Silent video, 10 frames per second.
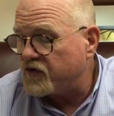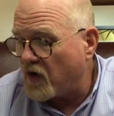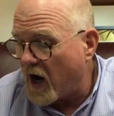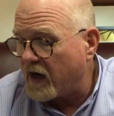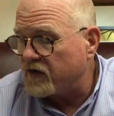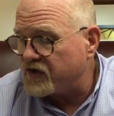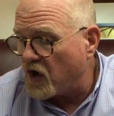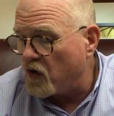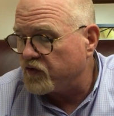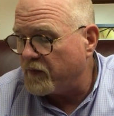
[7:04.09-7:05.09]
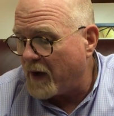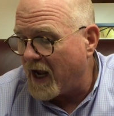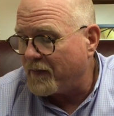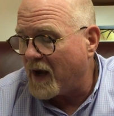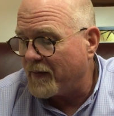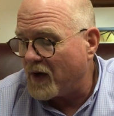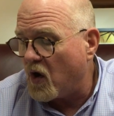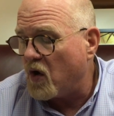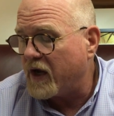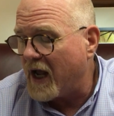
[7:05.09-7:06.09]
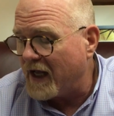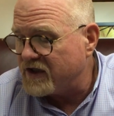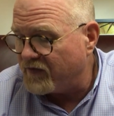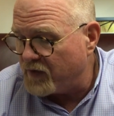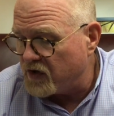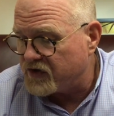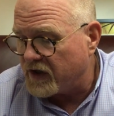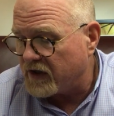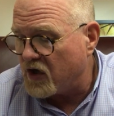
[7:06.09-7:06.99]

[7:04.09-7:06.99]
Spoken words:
trigon, psaltery, bagpipe, and all kinds of music,